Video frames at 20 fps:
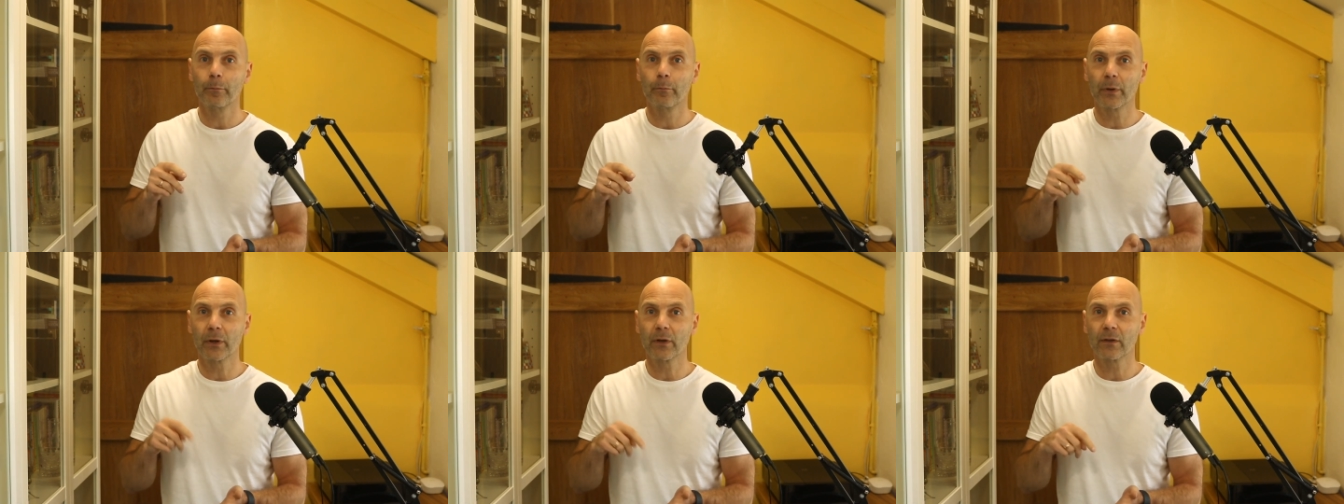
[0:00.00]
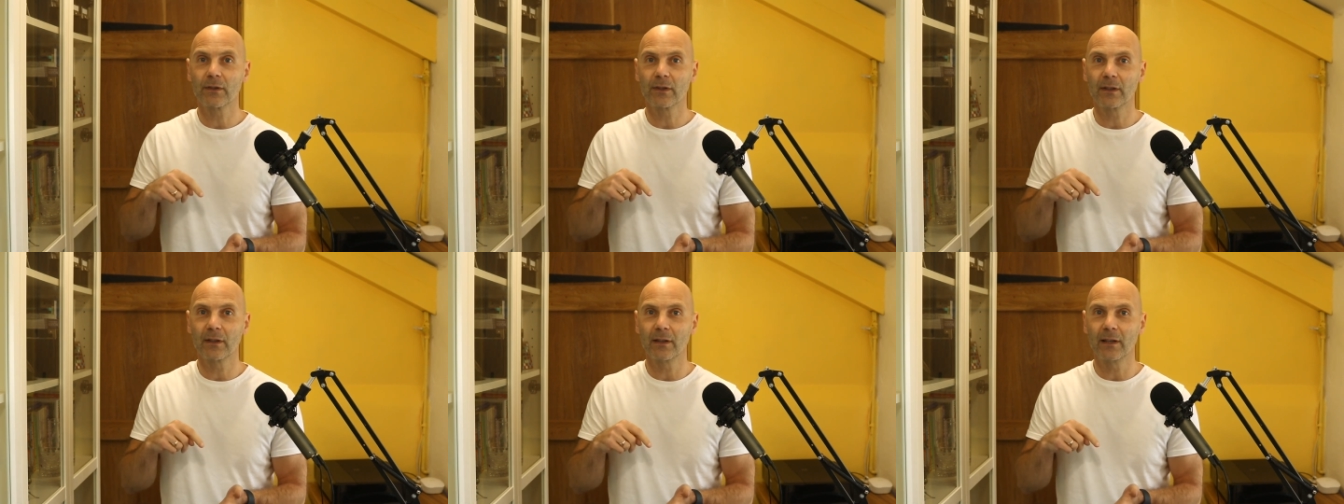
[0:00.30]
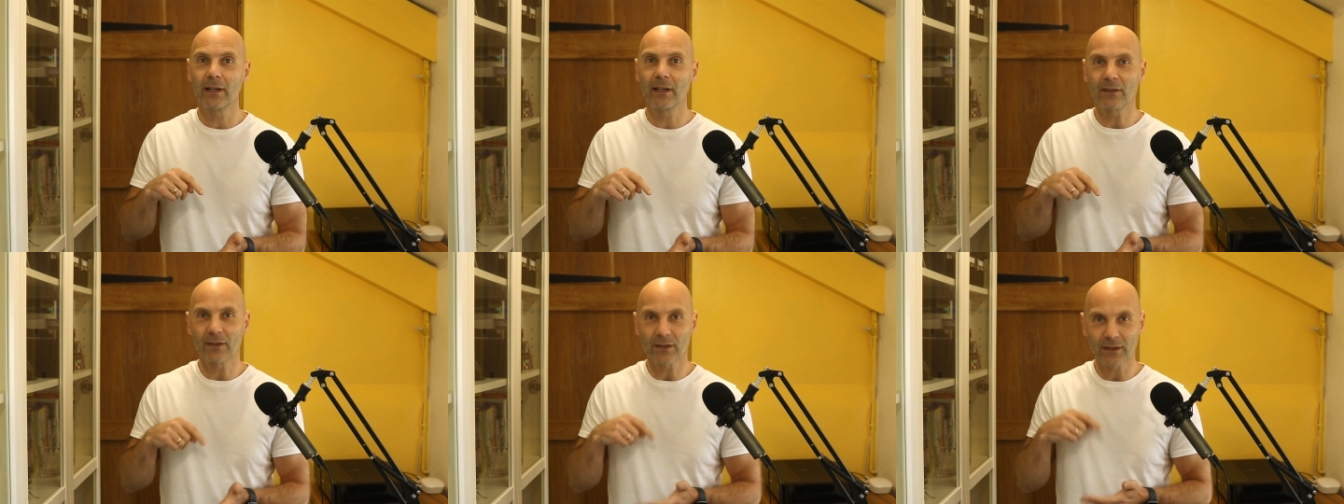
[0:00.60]
because
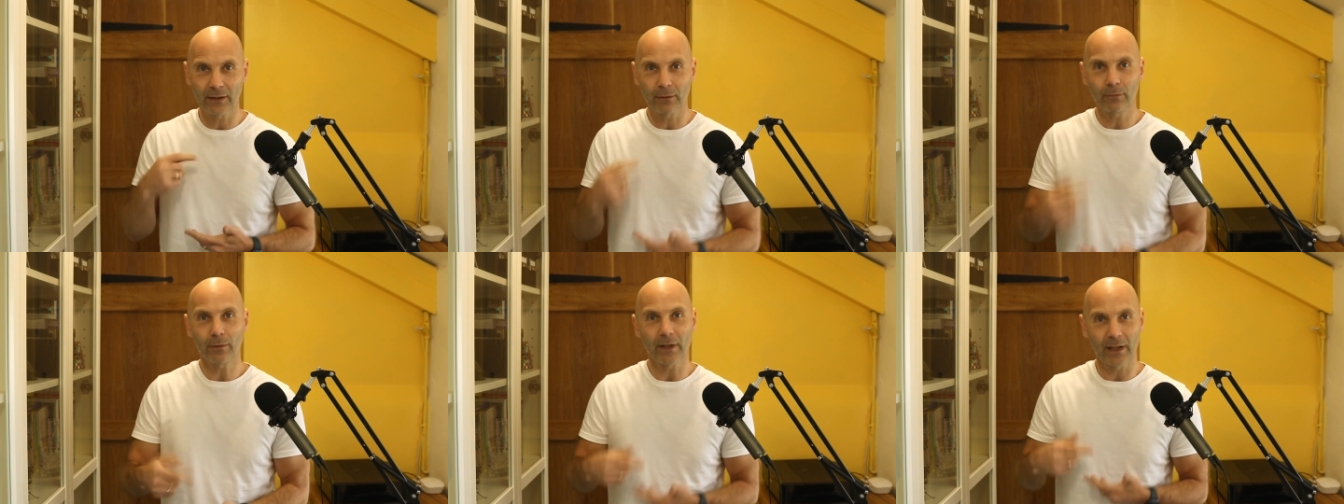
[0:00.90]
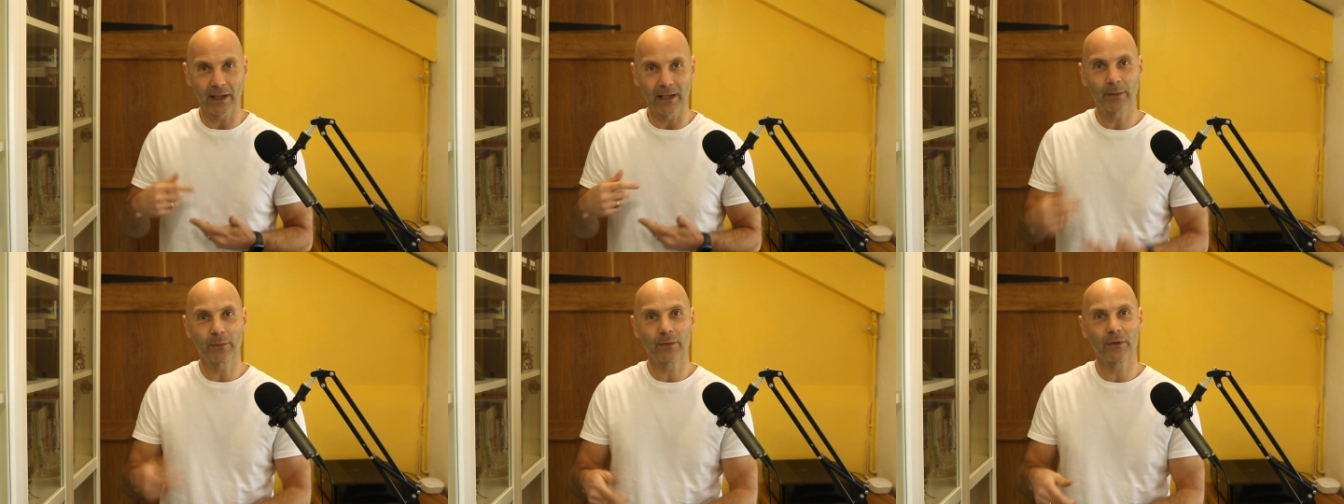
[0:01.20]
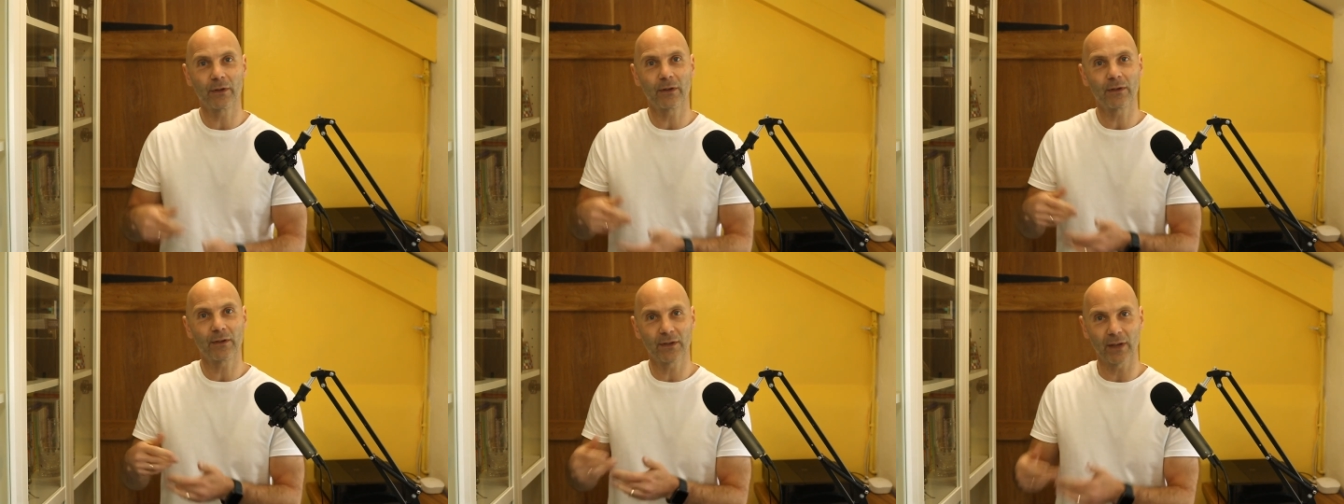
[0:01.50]
it still
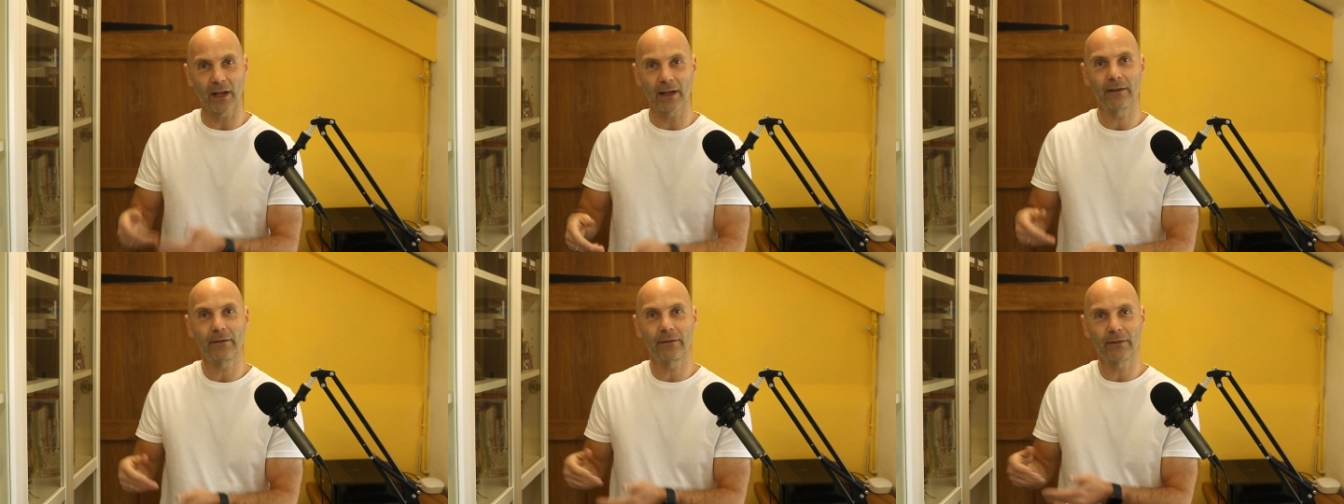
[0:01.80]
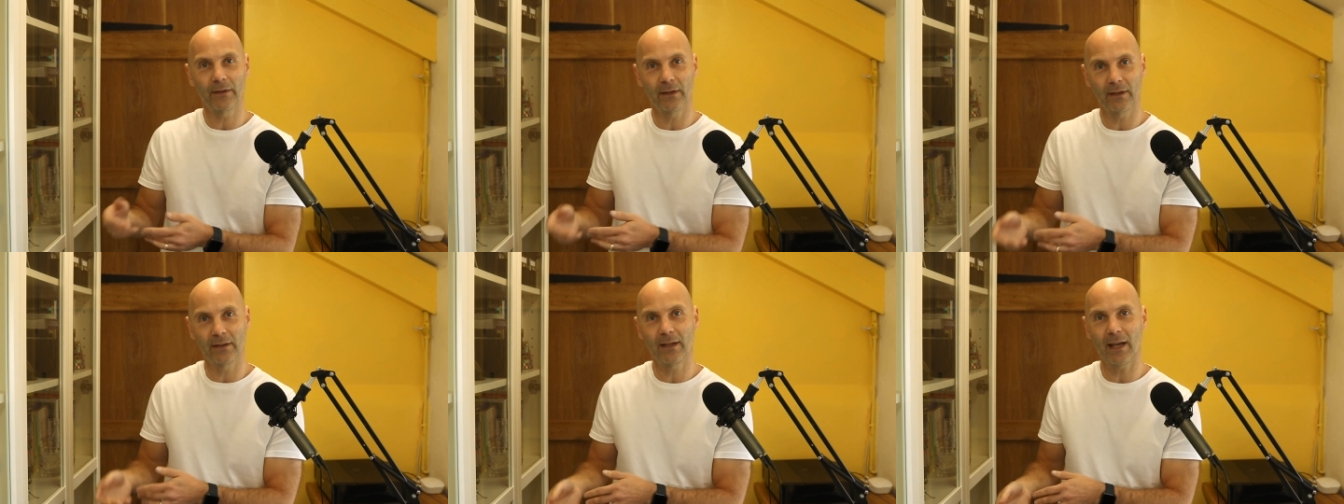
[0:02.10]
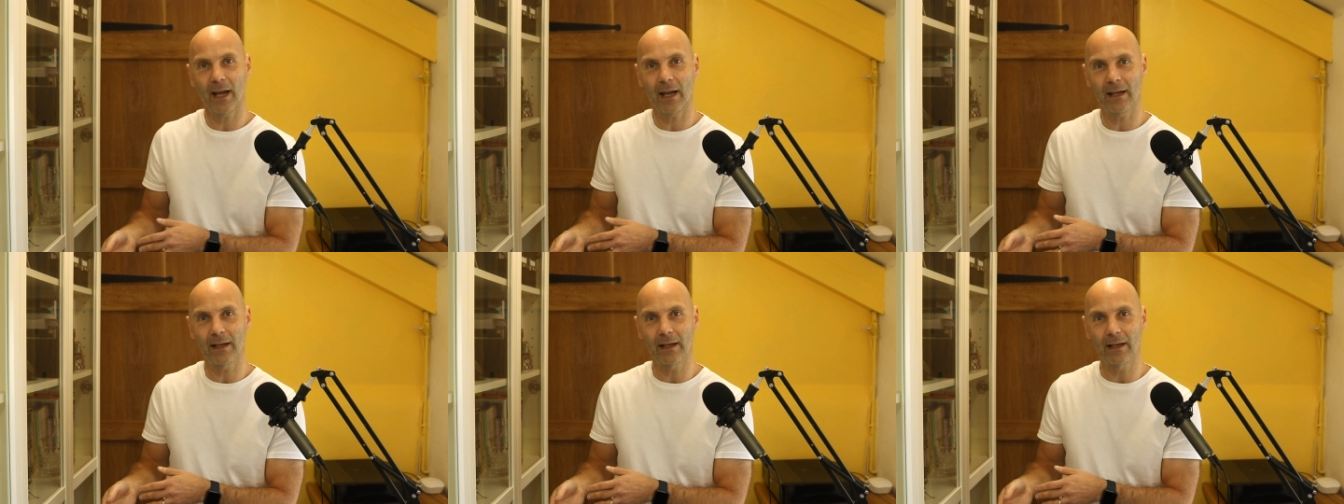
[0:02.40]
keeps us safe
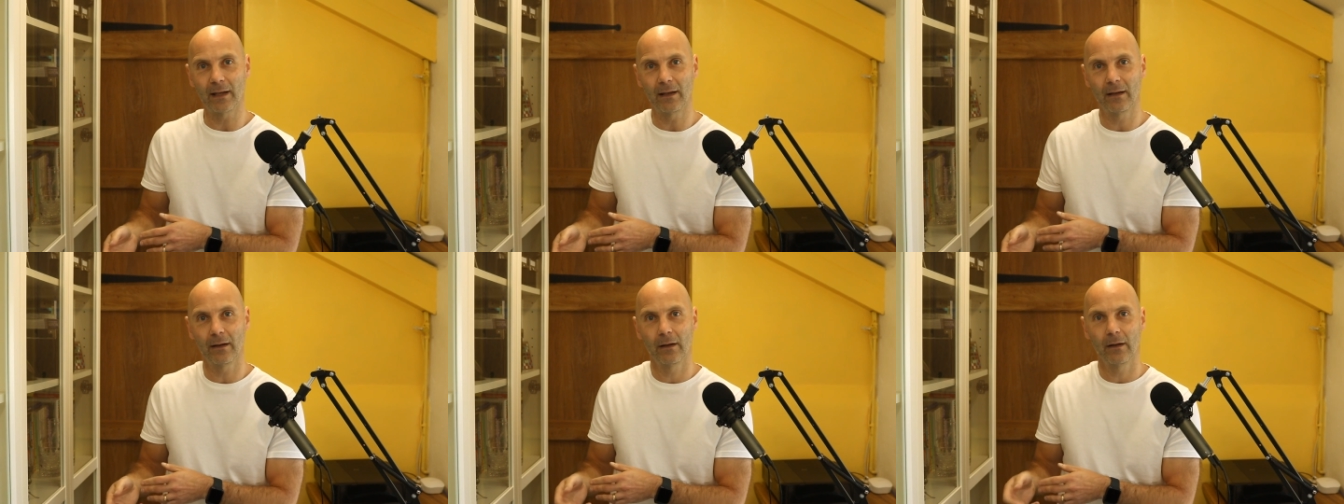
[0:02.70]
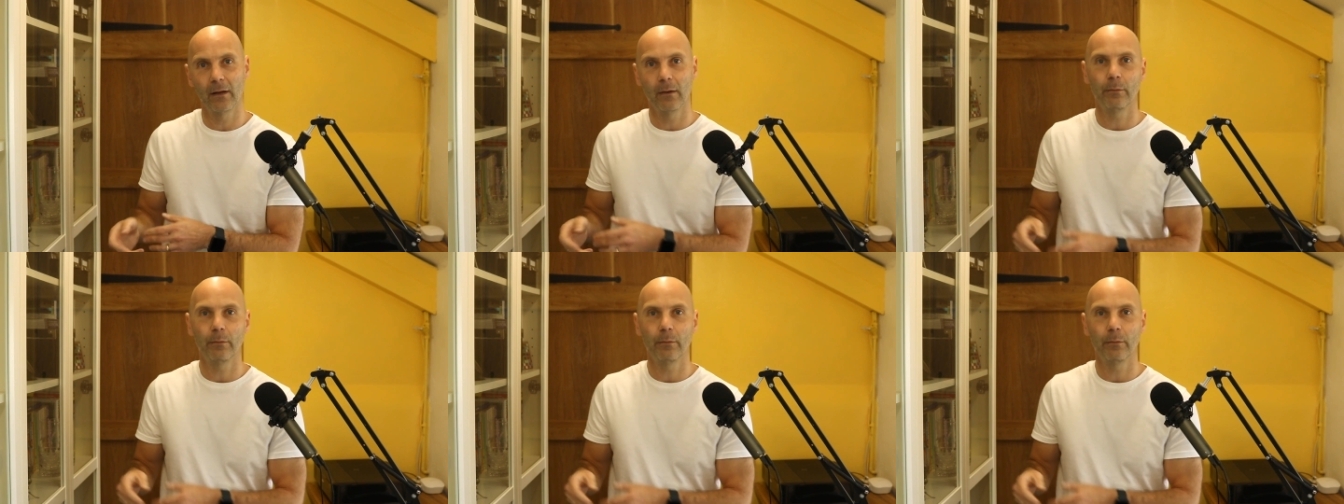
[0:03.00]
today.